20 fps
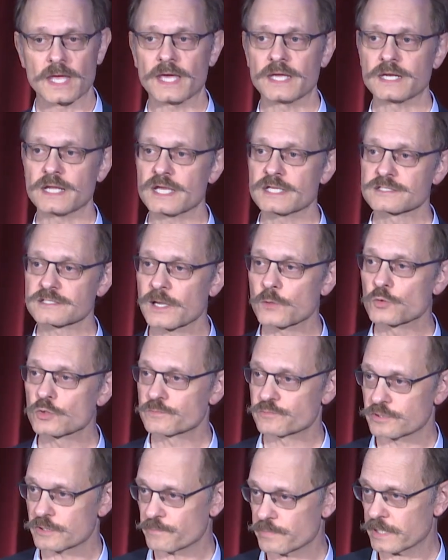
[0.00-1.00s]
And as I
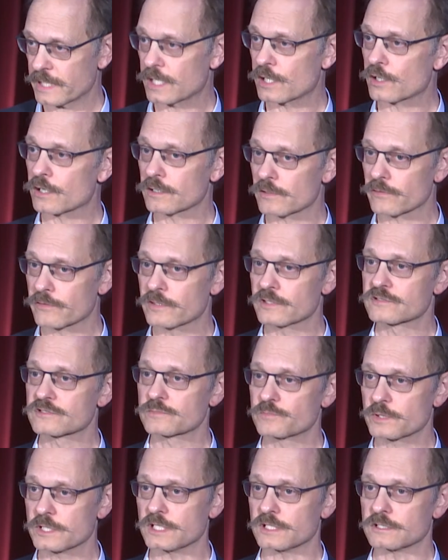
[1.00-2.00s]
would prepare this
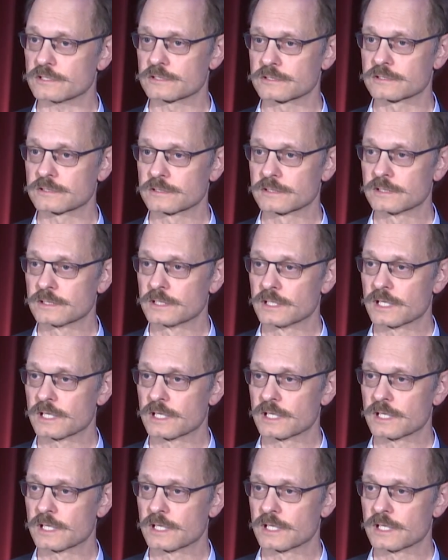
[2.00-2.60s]
speech,